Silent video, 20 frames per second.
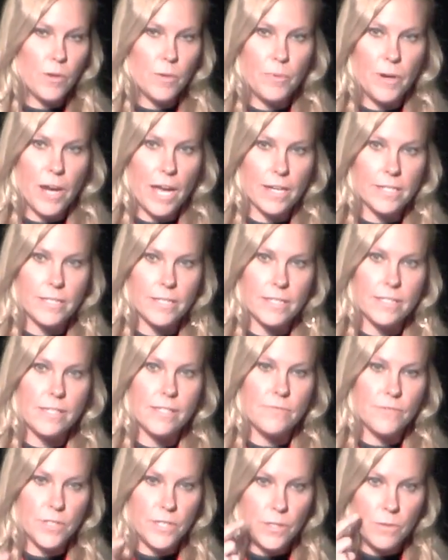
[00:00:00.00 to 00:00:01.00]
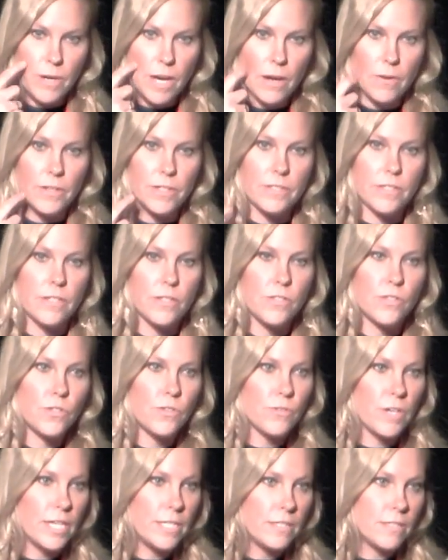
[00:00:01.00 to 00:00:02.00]
to practice for 2 hours,
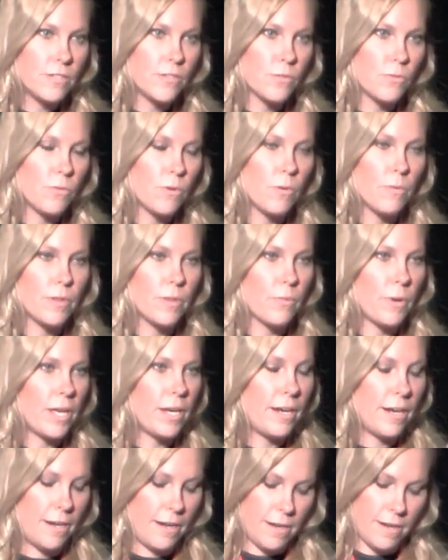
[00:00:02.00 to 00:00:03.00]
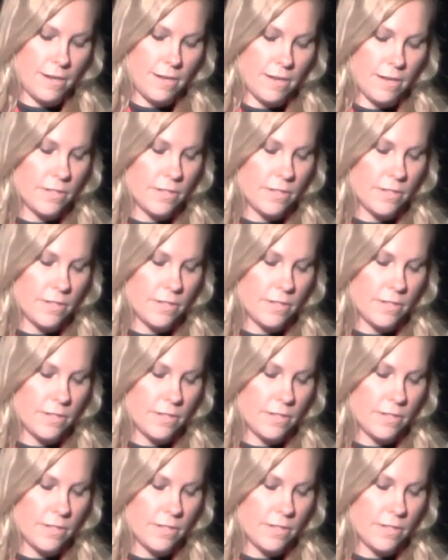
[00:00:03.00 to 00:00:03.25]
straight to school with wet hair,